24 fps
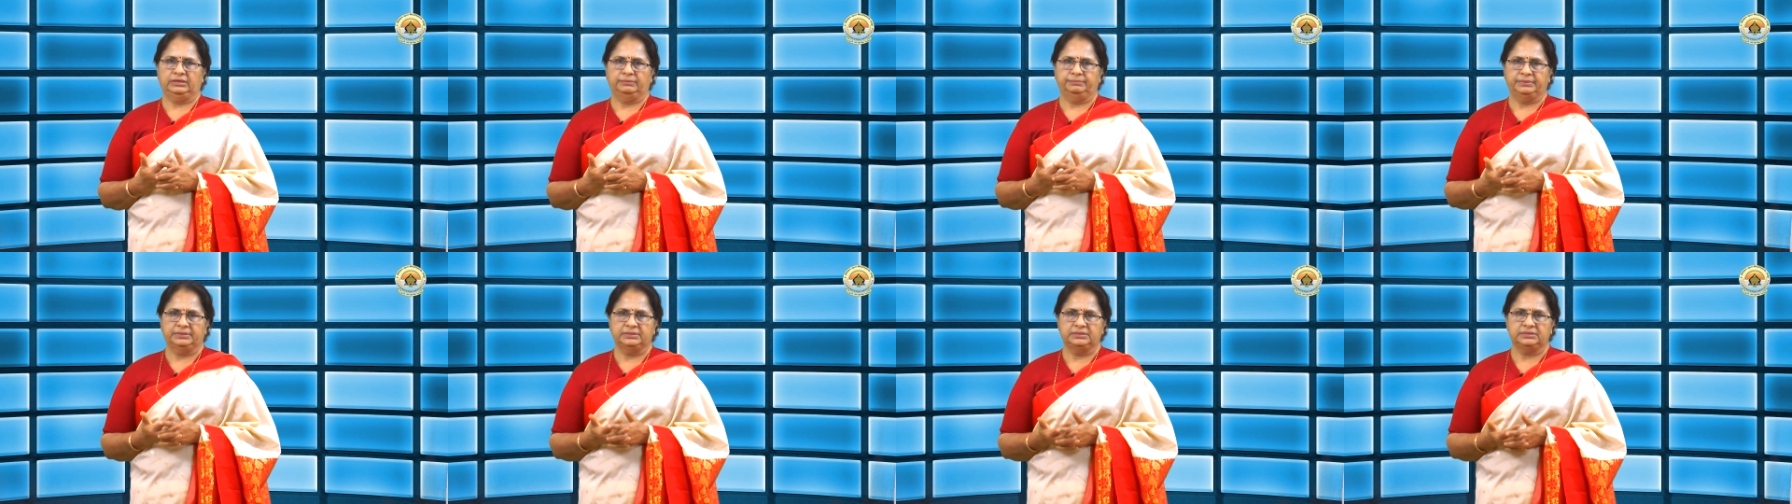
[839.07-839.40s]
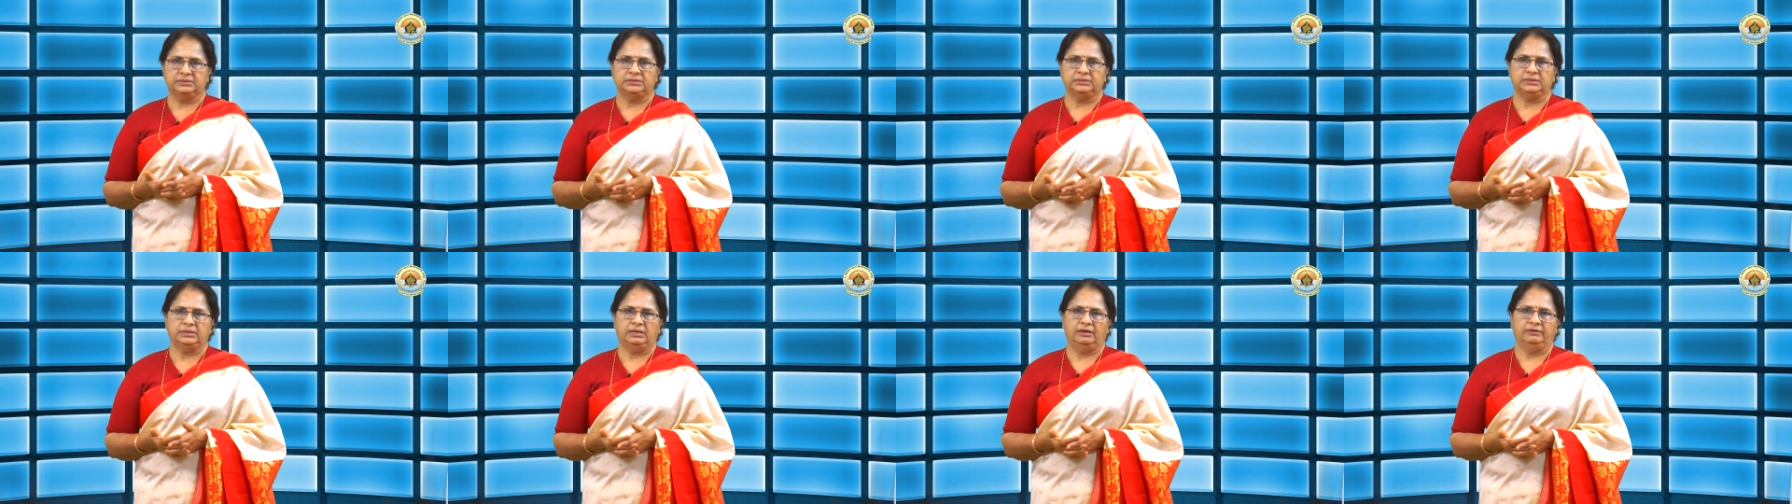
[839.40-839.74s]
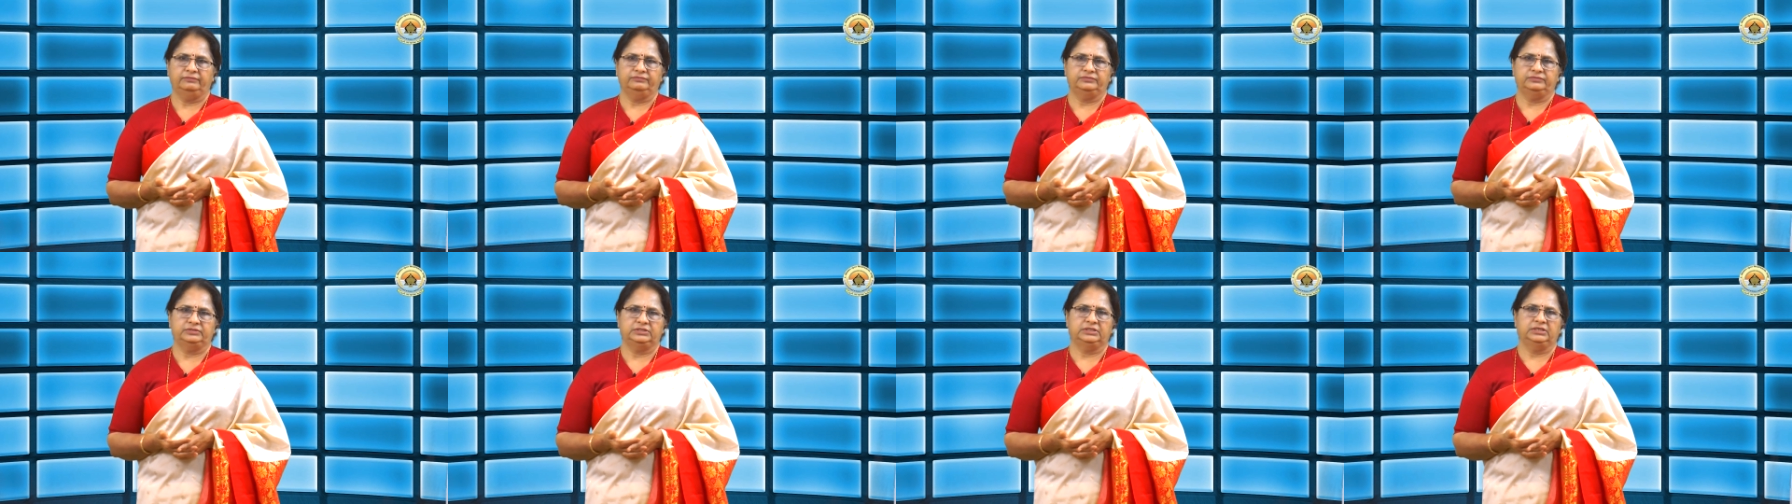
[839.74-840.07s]
a person
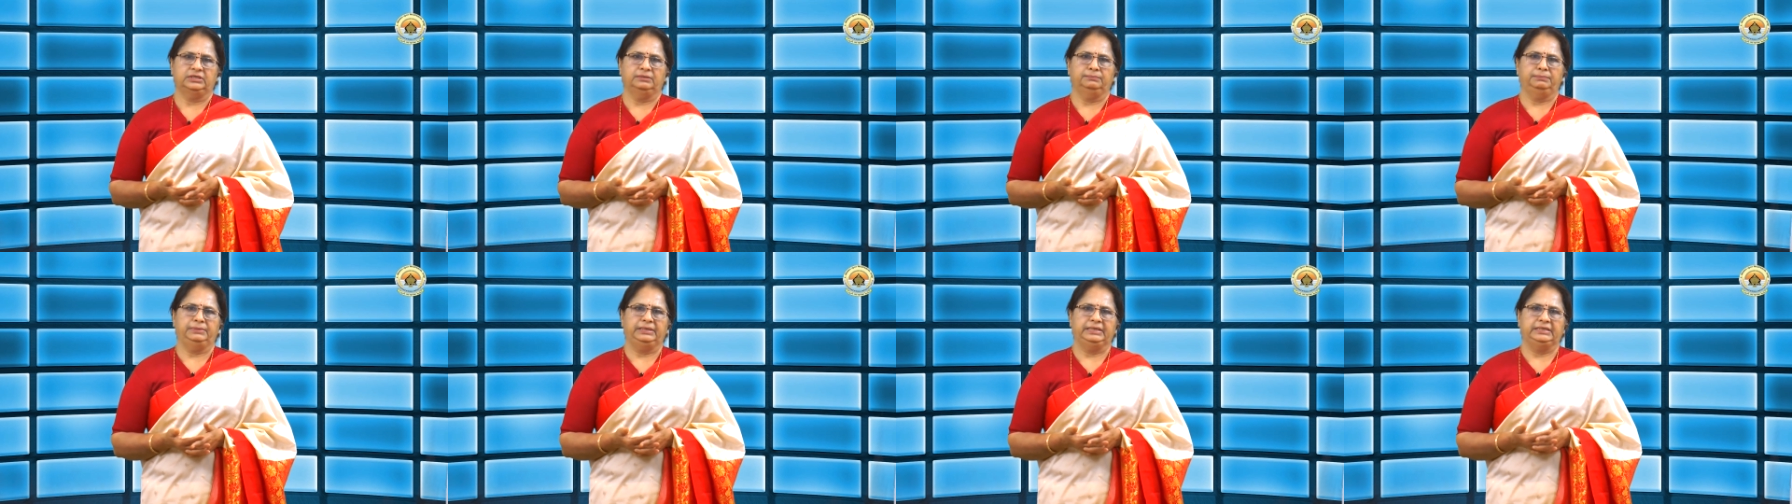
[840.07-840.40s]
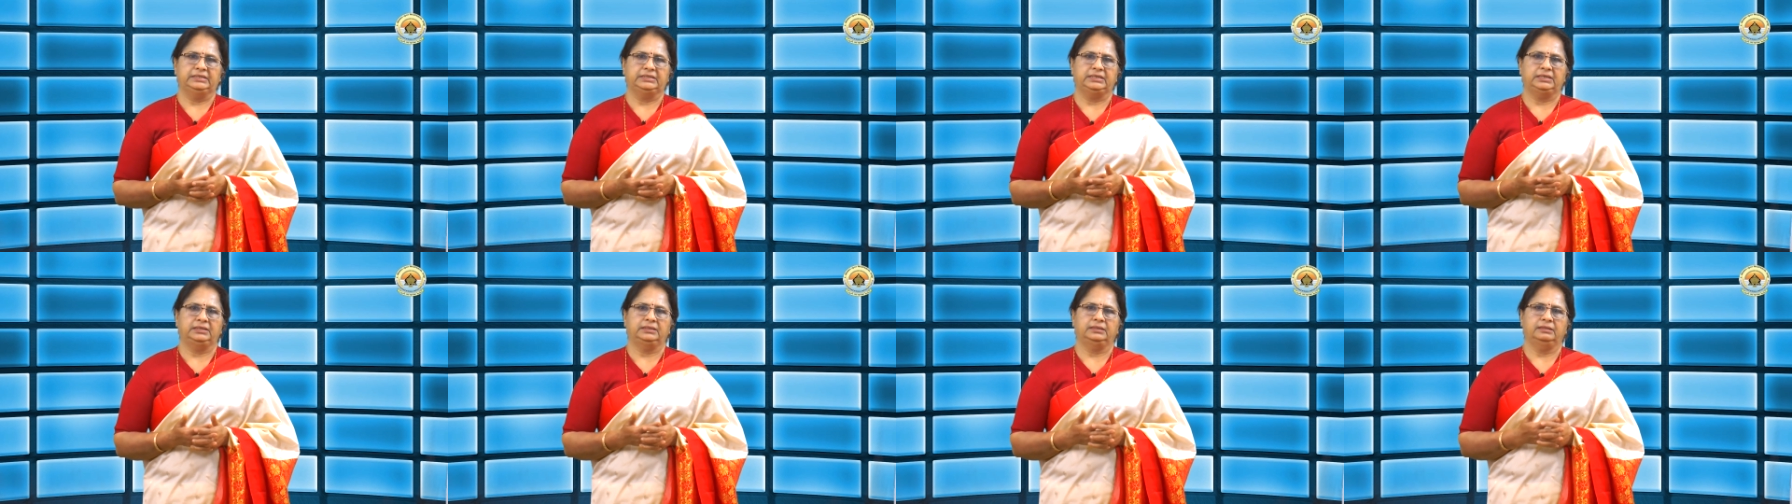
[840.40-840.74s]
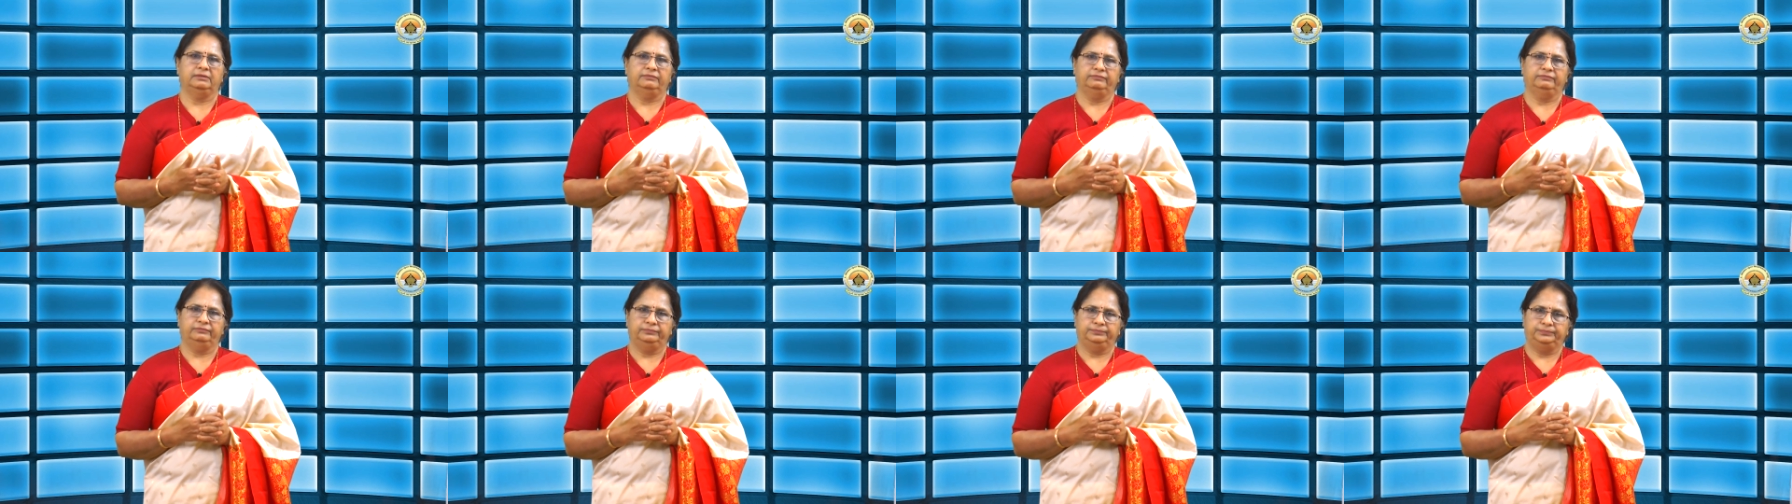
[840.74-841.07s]
after completing
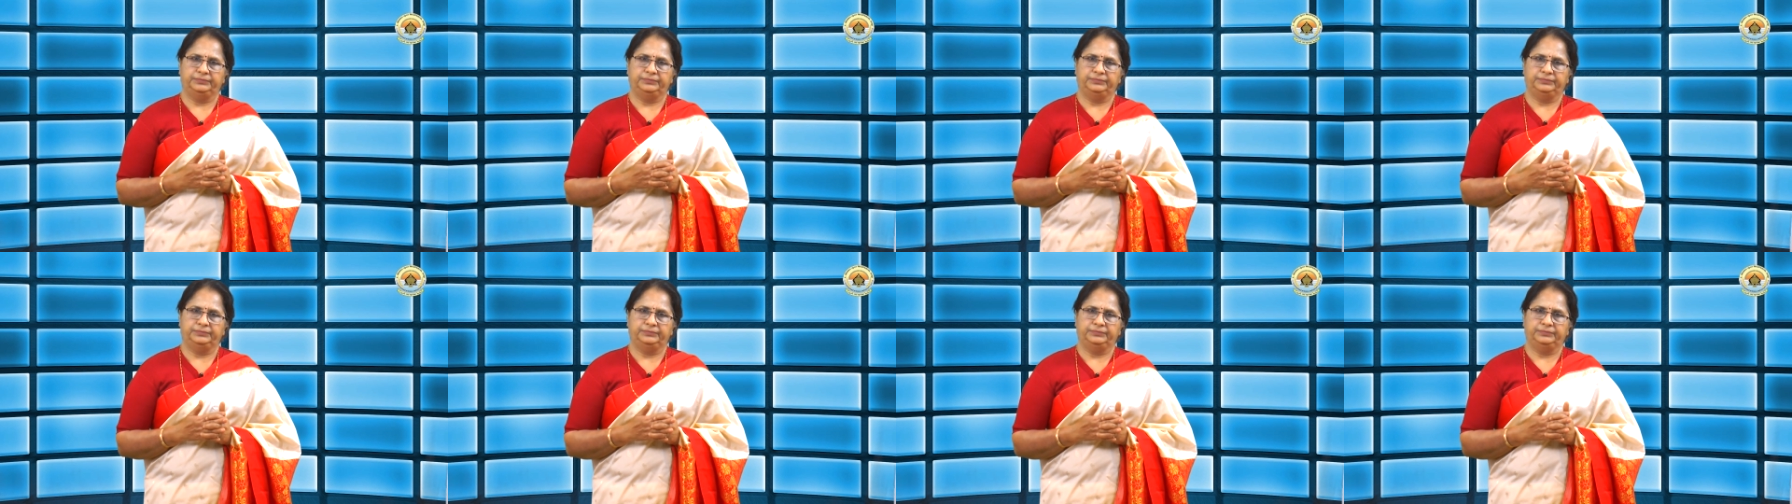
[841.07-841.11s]
the